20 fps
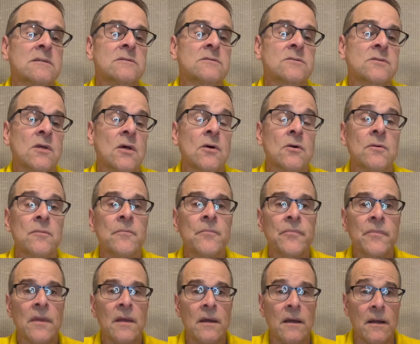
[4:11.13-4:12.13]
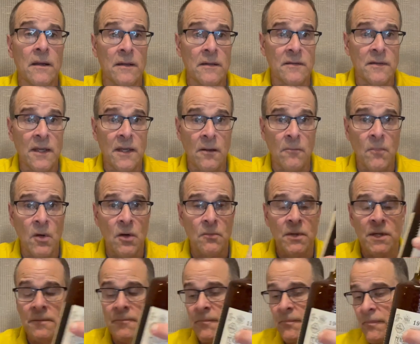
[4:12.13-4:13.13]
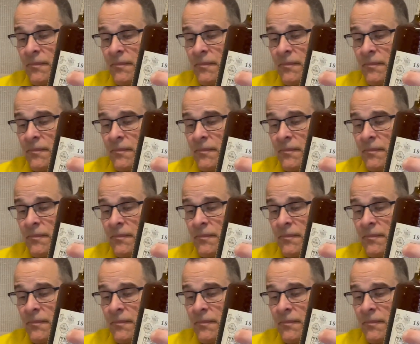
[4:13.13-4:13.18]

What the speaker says: So I'm gonna take a moment,